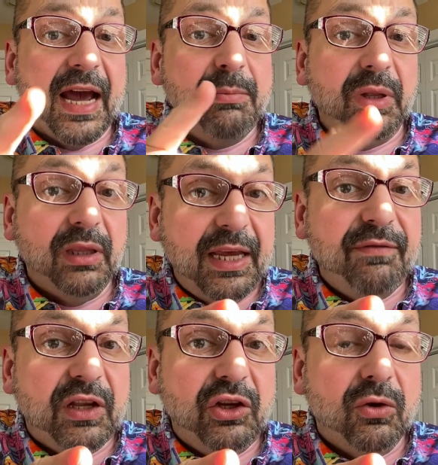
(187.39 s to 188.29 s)
I
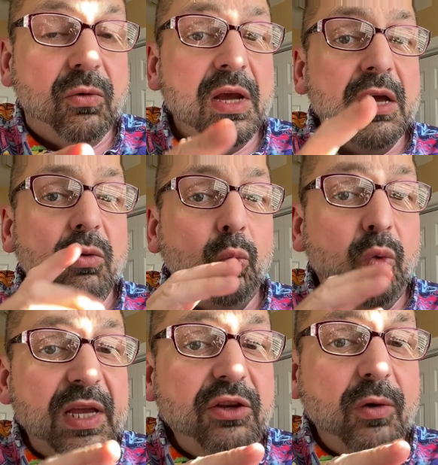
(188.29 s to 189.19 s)
believe in you,
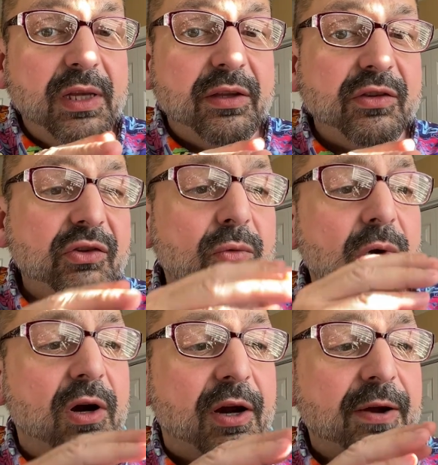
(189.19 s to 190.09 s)
when you get this to
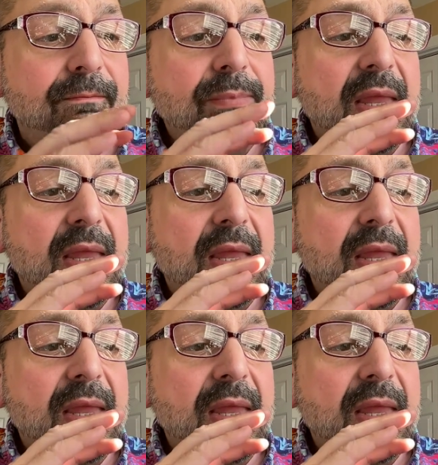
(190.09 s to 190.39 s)
work,